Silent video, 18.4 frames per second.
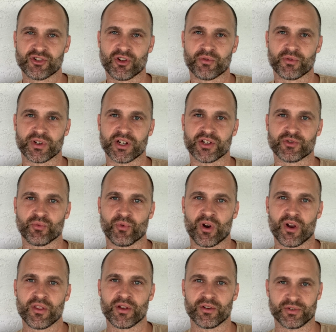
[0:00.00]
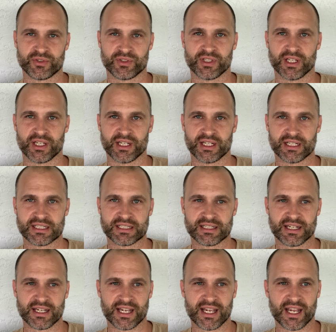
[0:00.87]
over each one of those
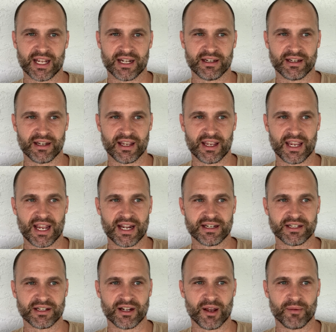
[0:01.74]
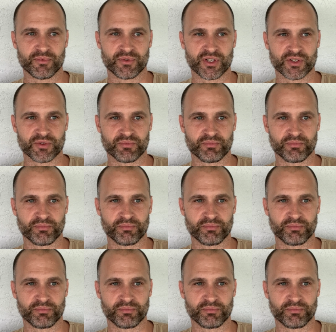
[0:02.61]
things and ended up just